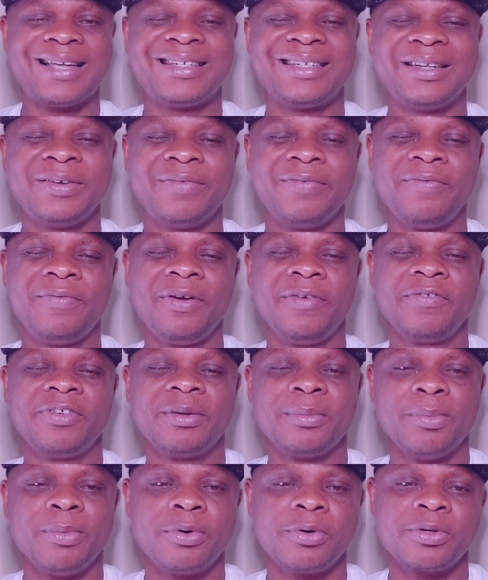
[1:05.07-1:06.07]
as the
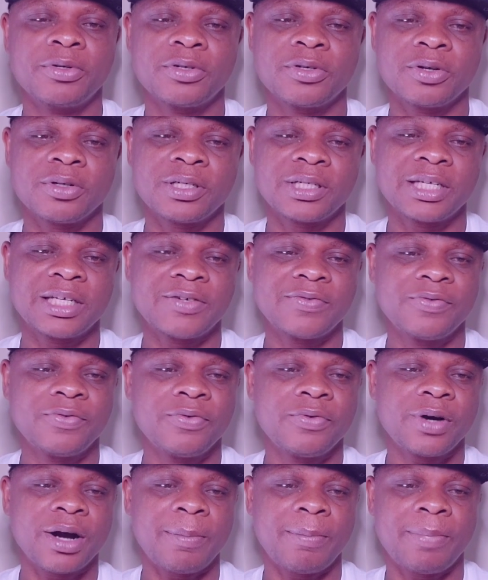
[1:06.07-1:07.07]
fifth most
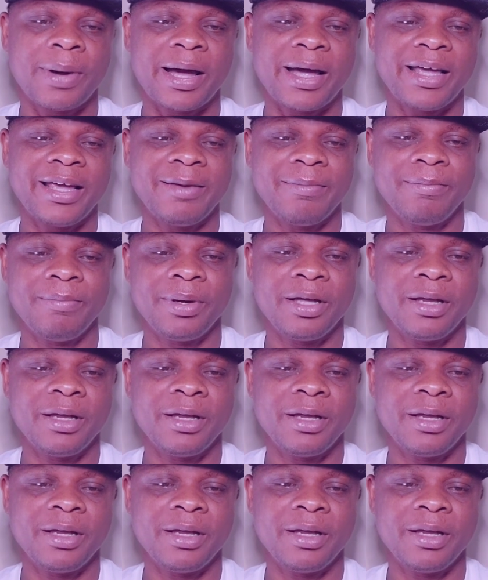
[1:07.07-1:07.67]
successful rapper in